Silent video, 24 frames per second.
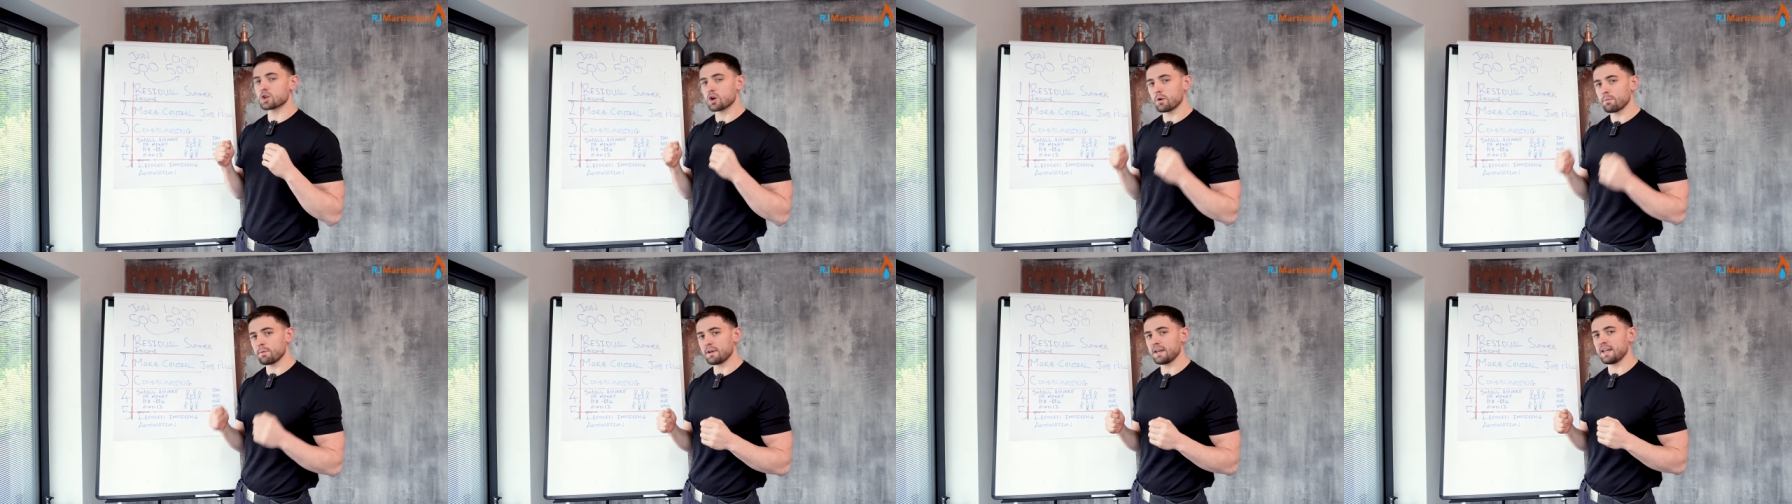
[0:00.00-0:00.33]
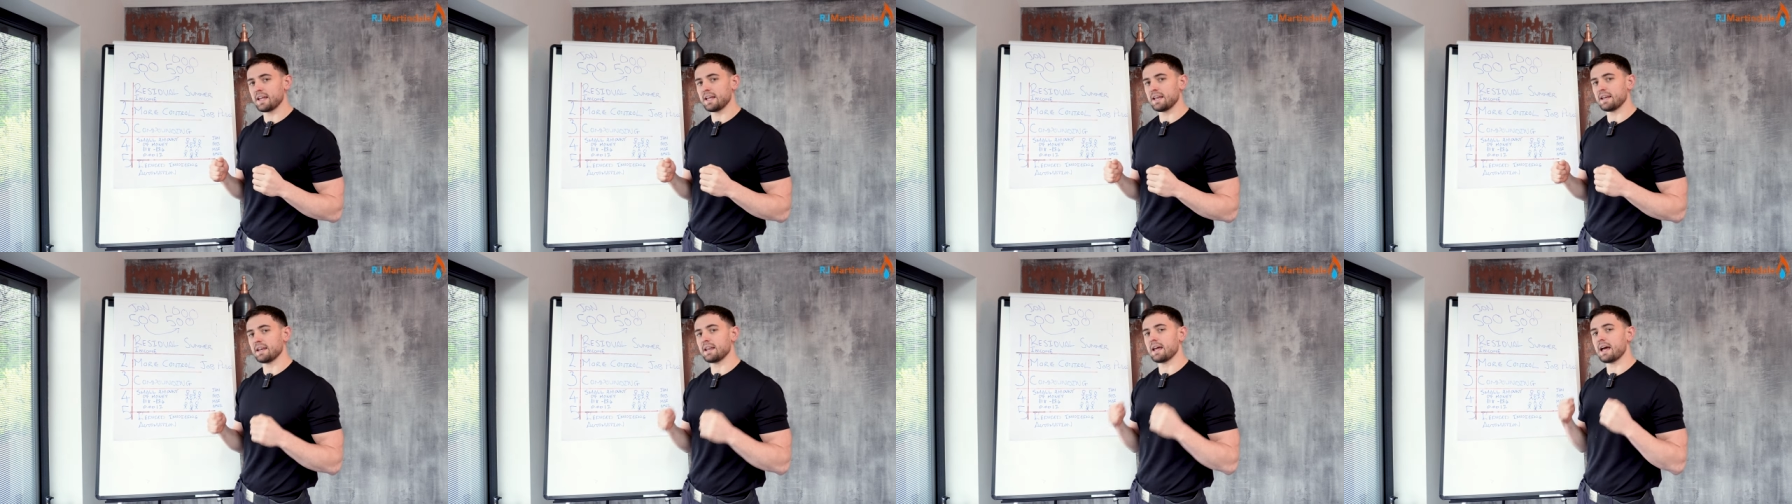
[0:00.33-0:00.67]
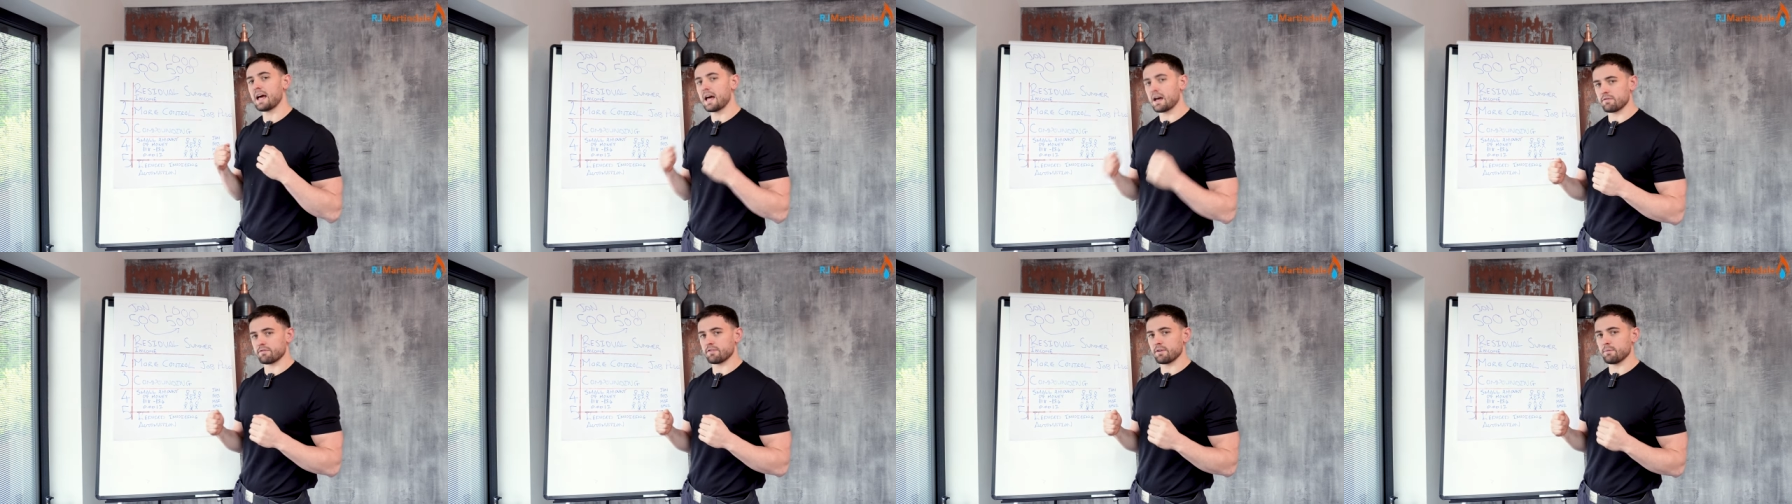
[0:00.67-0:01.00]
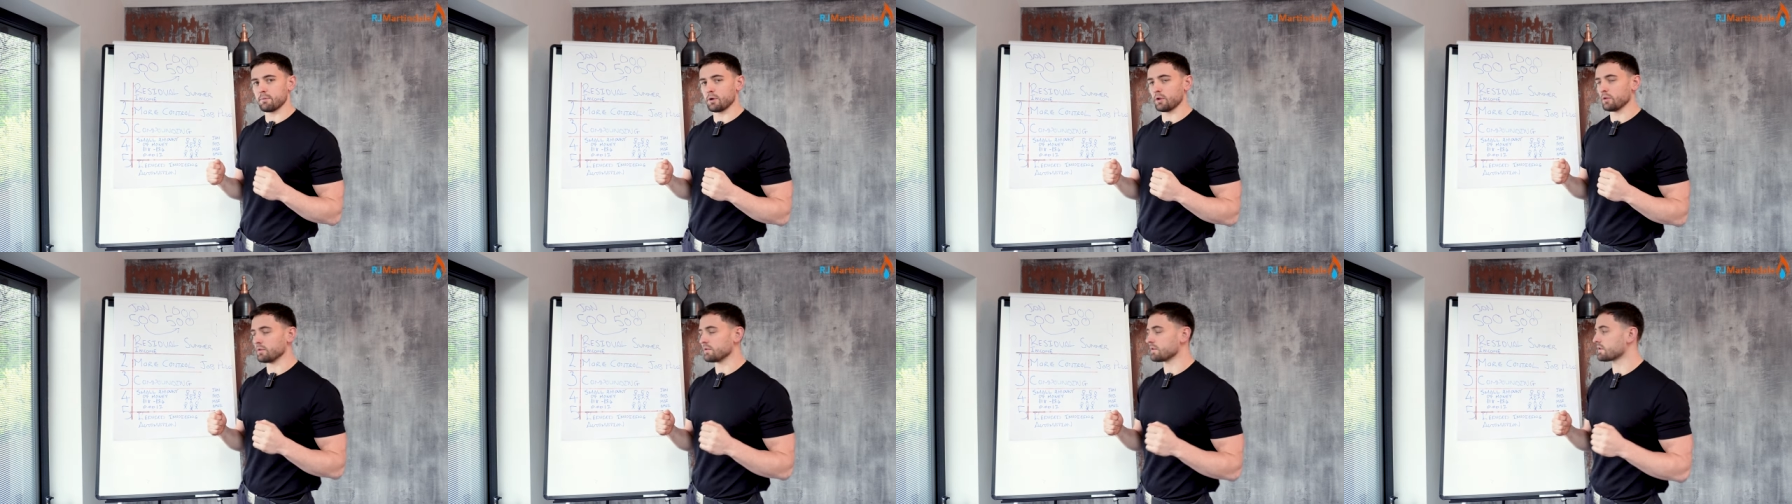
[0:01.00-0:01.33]
coming in every
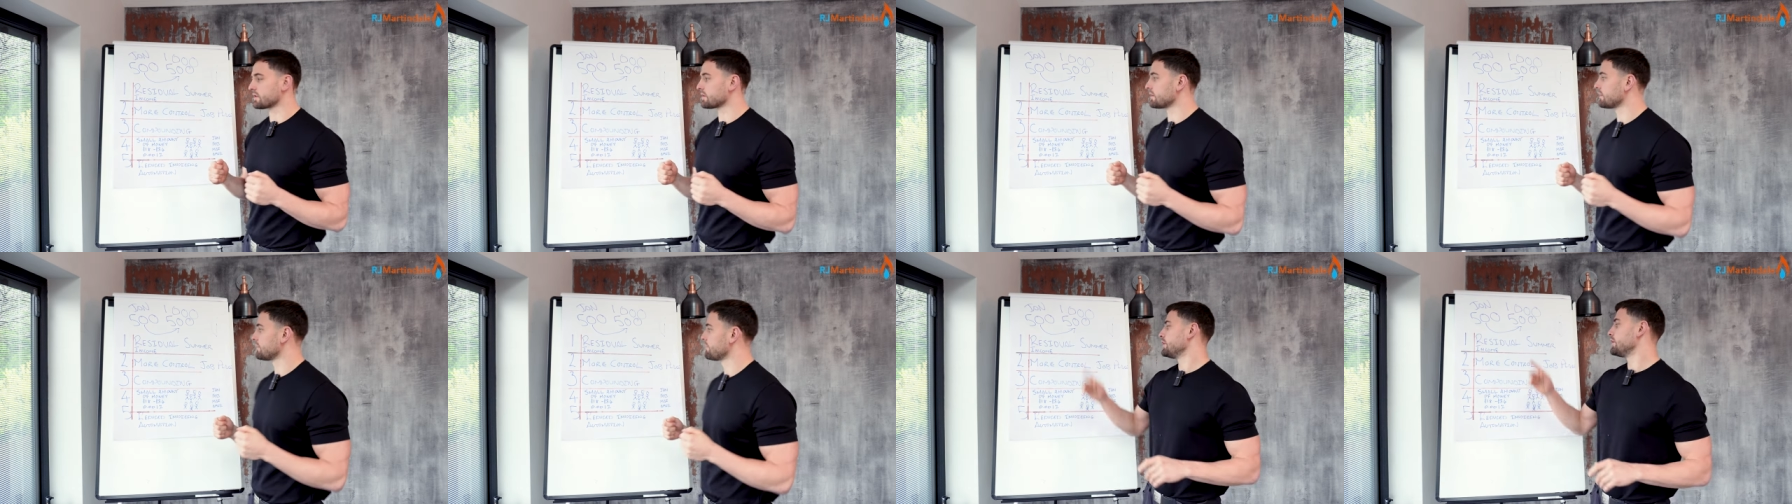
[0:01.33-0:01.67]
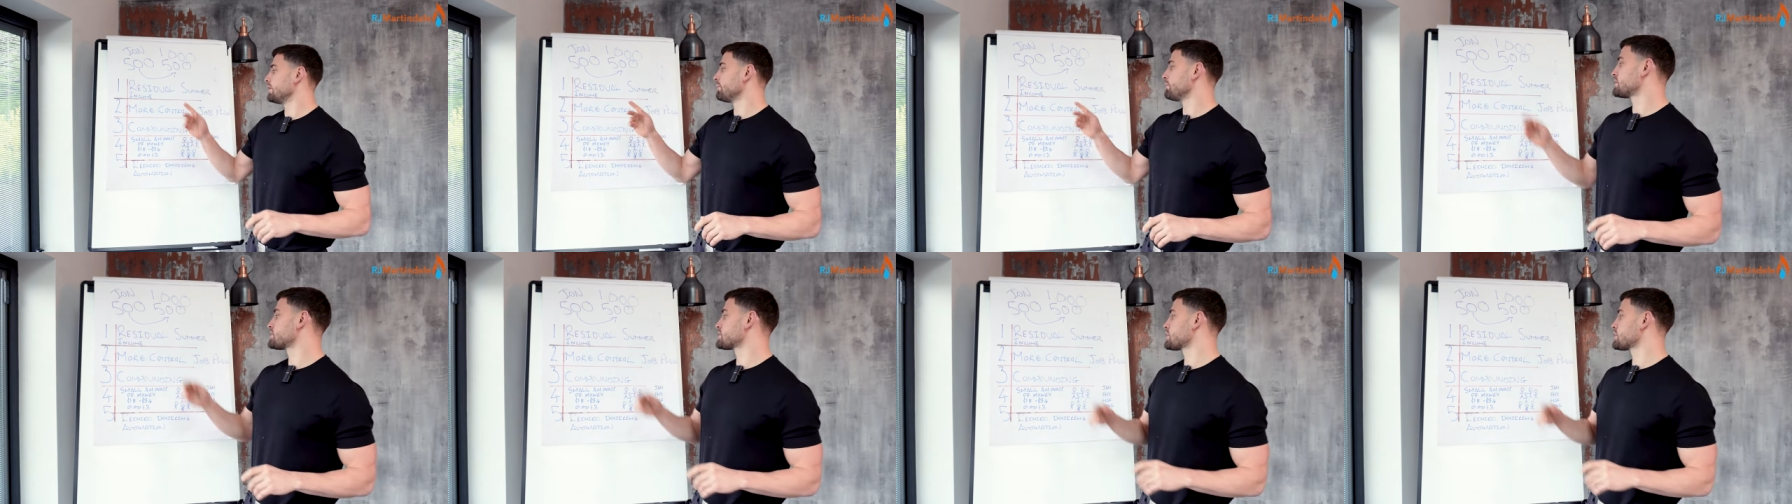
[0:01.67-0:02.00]
month. Number